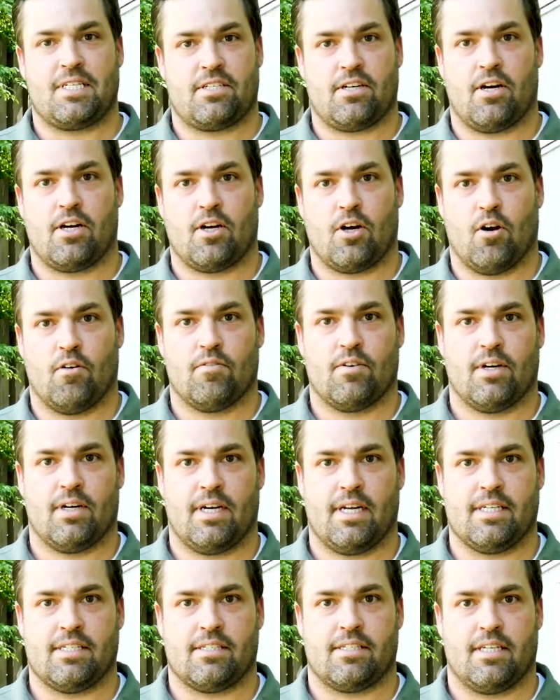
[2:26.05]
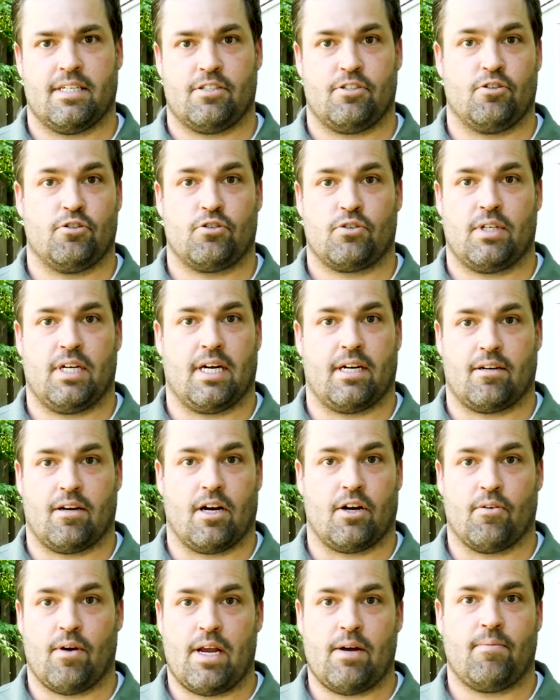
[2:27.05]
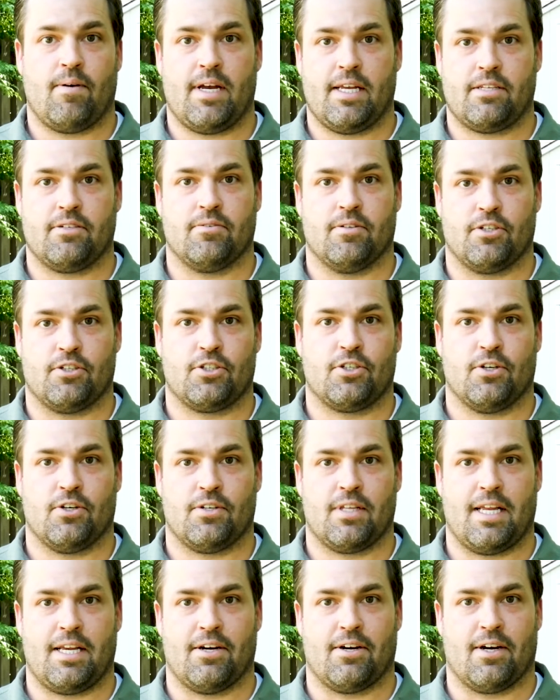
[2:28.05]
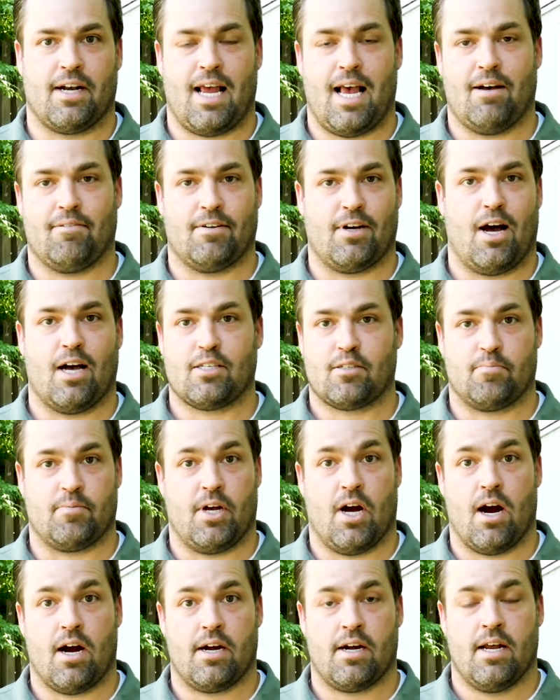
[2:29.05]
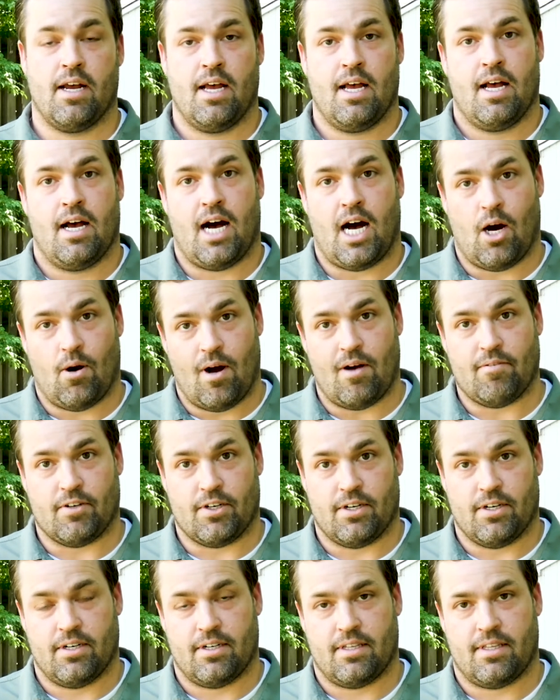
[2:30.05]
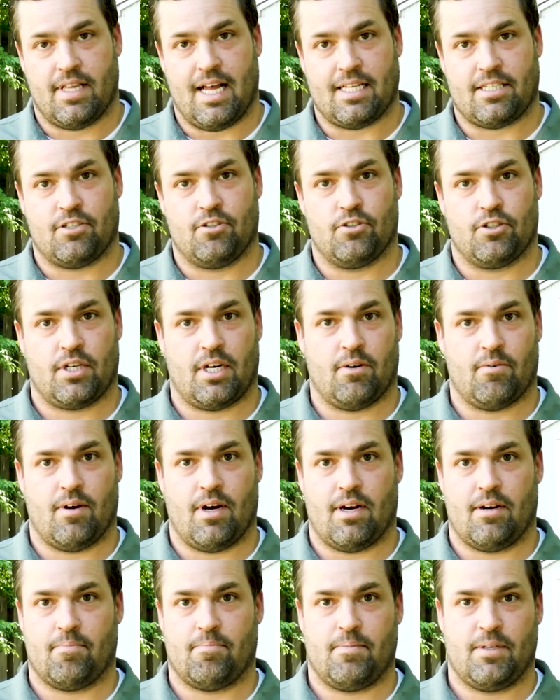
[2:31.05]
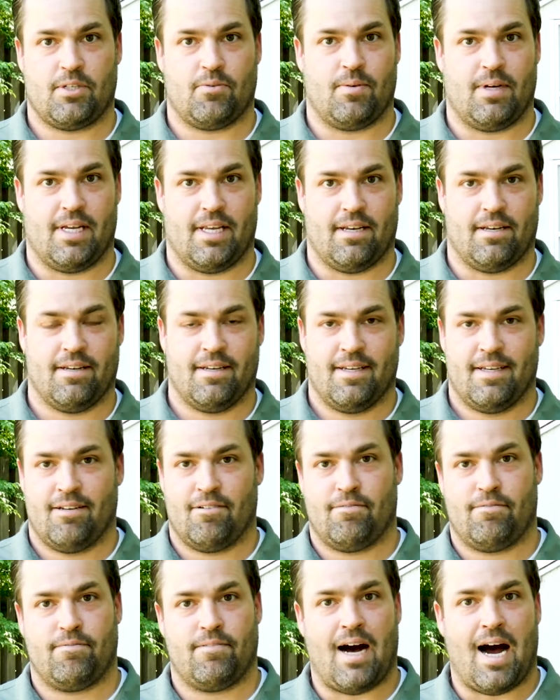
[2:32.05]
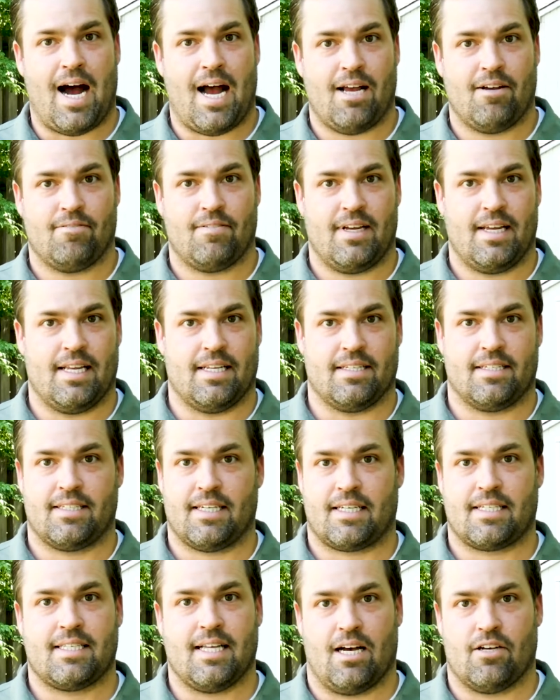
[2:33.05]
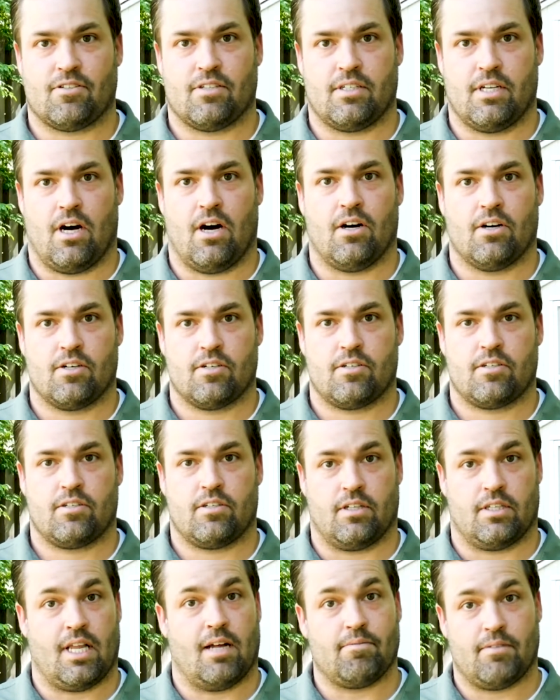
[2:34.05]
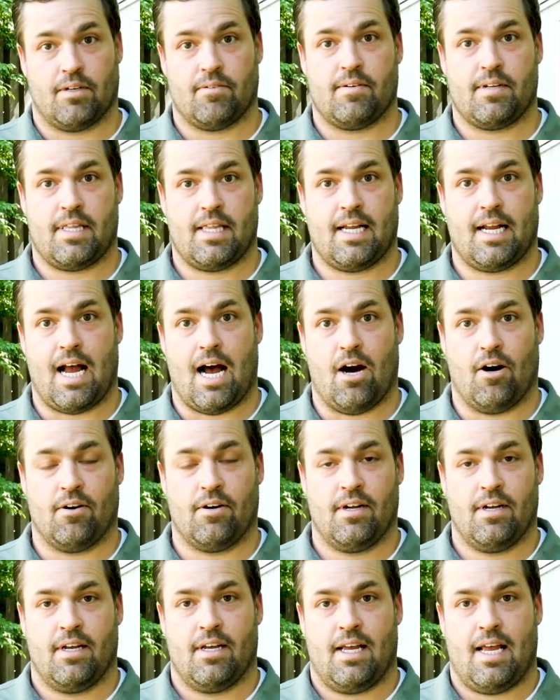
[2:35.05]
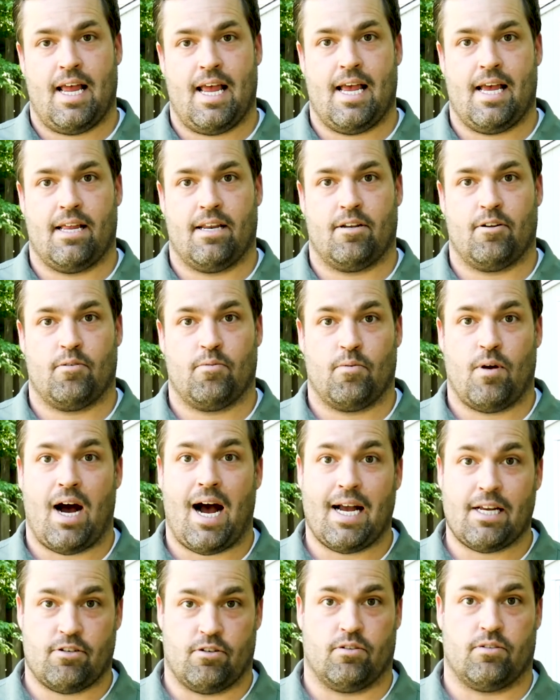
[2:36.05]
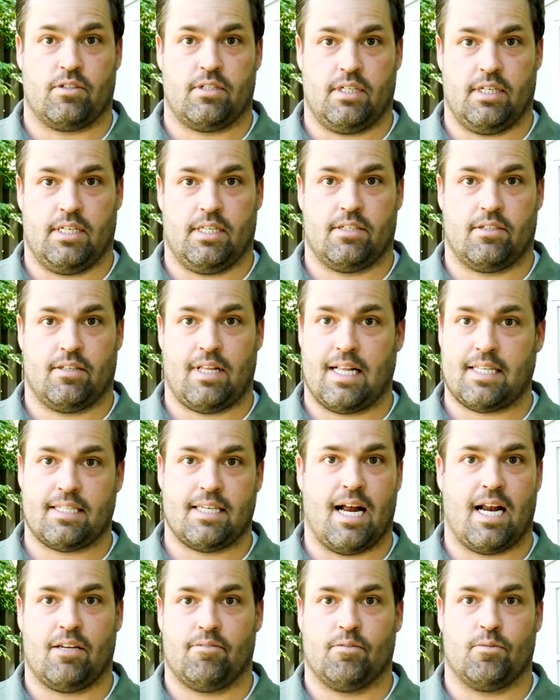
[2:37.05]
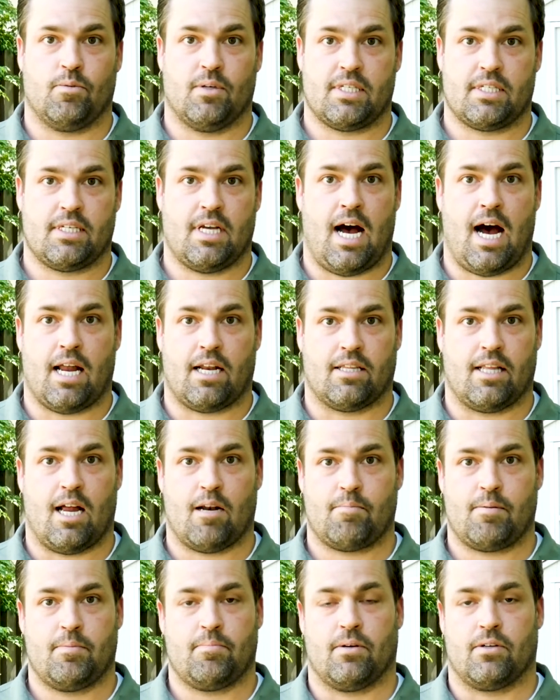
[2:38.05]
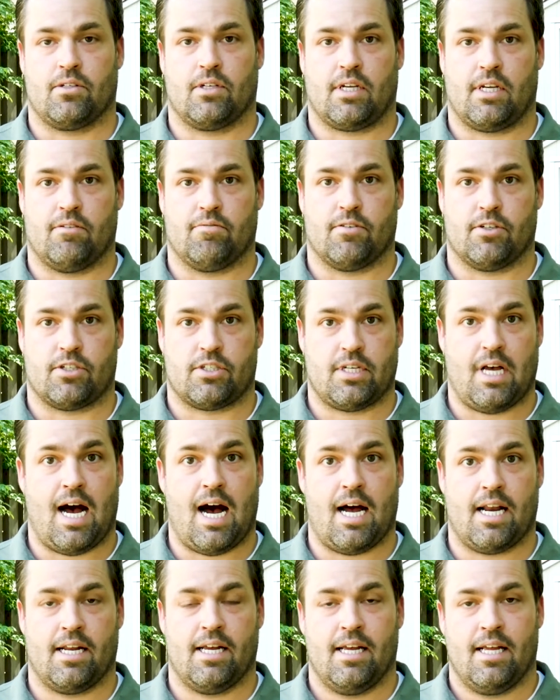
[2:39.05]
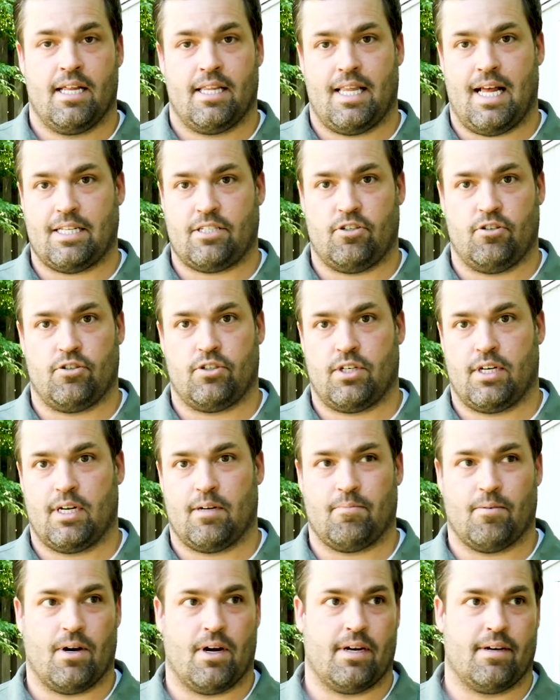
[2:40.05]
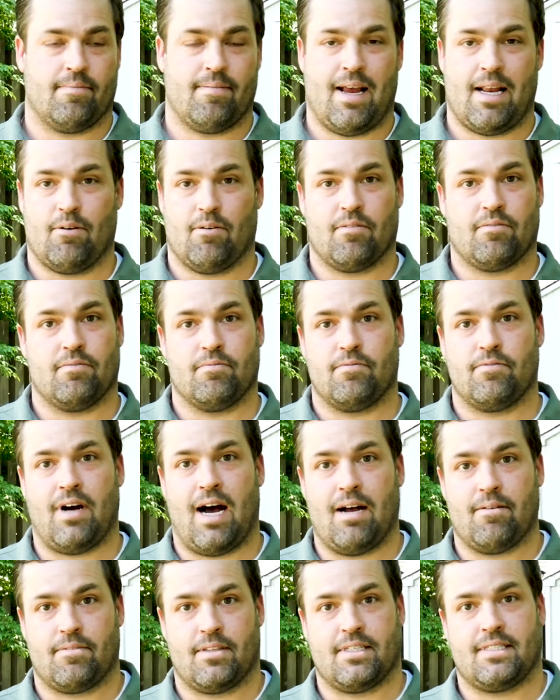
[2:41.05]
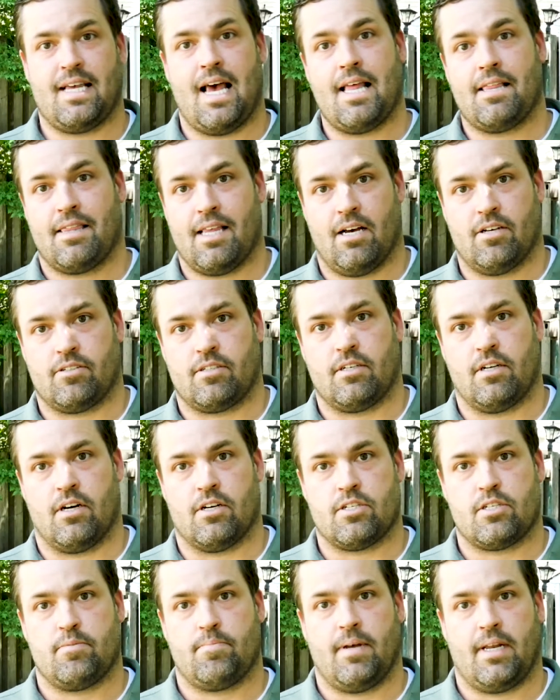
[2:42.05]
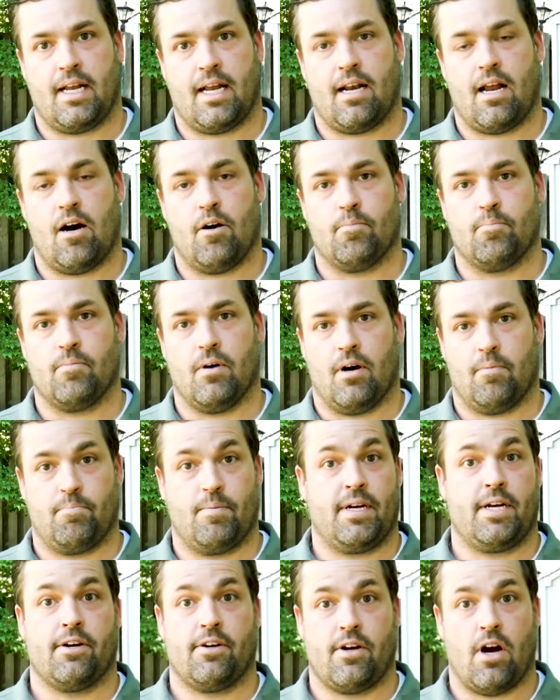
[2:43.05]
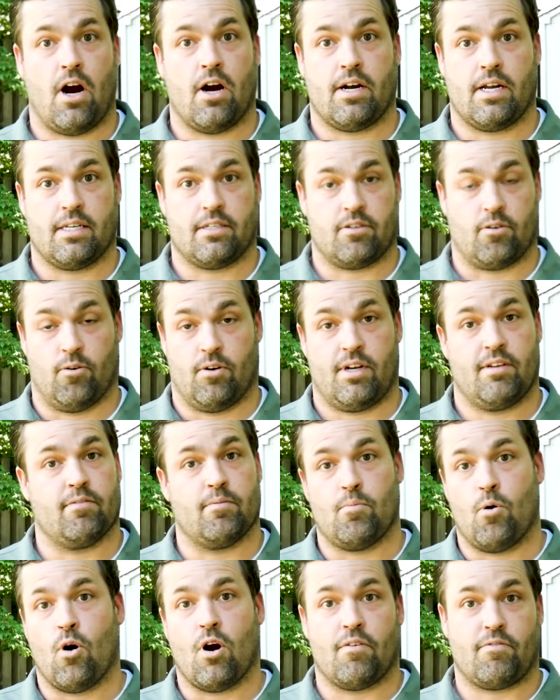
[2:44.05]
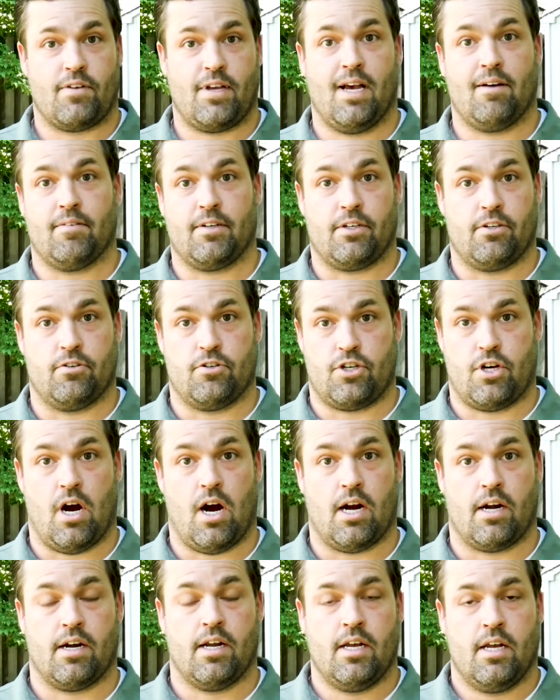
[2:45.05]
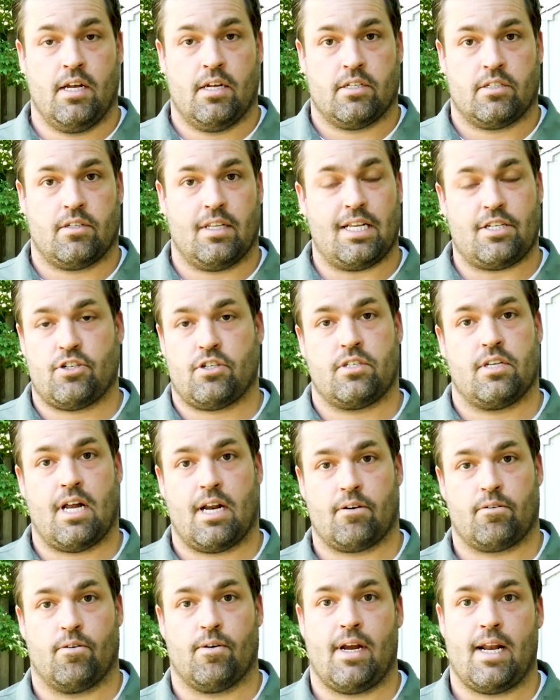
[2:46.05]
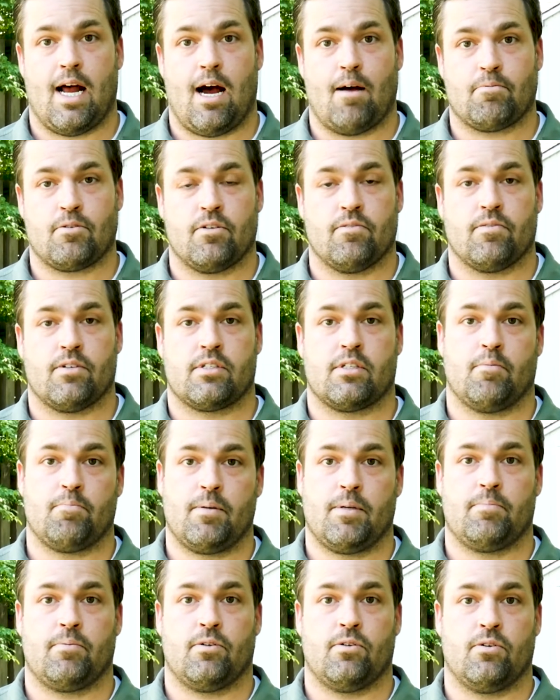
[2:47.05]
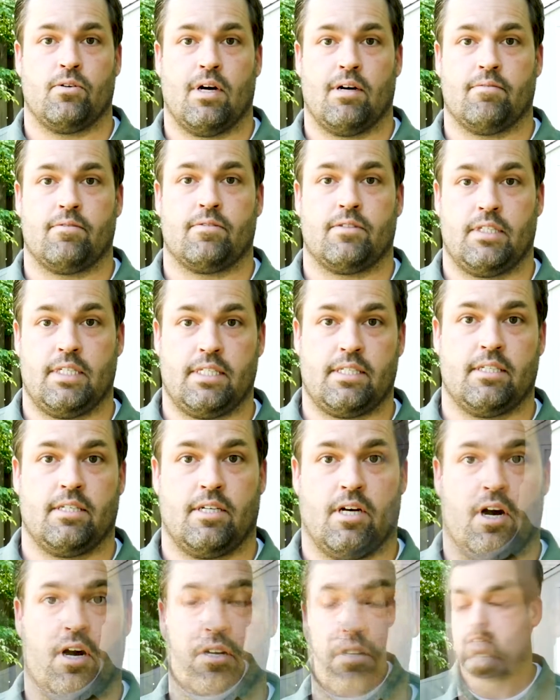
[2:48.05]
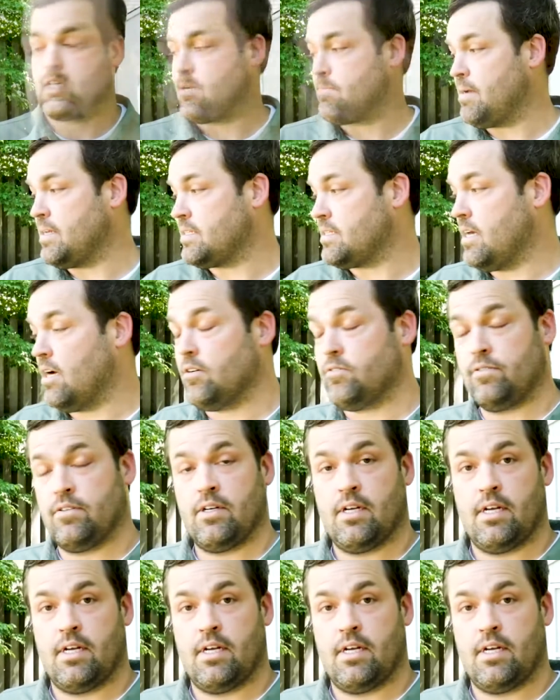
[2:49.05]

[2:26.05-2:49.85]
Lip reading: starting over is usually a great way to ensure that you're going to have an awesome yard. However, that's usually going to run between $5,000 and $6,000 to level everything out and hydro seed. So that's not even with sod. A lot of people are looking for sod. That's usually going to run anywhere from $5,000 to $10,000 depending on how big your yard is, or even more if you have a huge yard. So that's just not a great option for some people who have decent yards like myself,